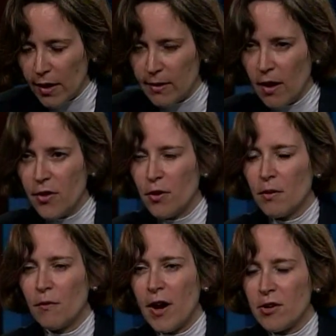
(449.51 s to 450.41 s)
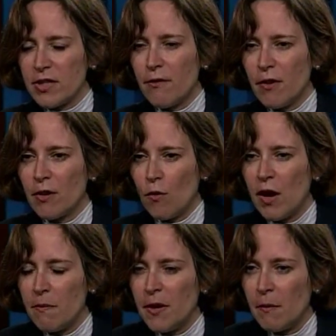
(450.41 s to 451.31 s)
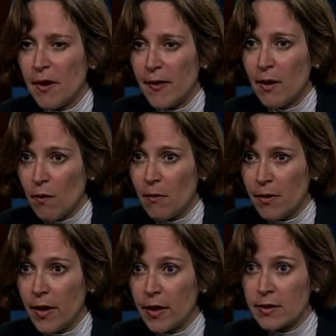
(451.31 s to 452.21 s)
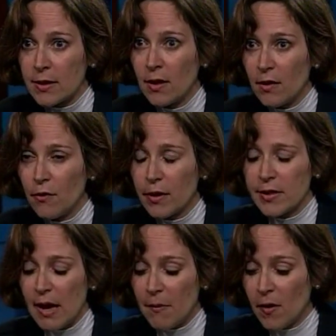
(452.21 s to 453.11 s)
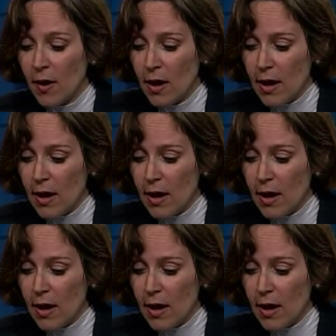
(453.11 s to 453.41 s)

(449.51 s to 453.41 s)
And other writers have written quite a bit about that, Robert Higgs, for example.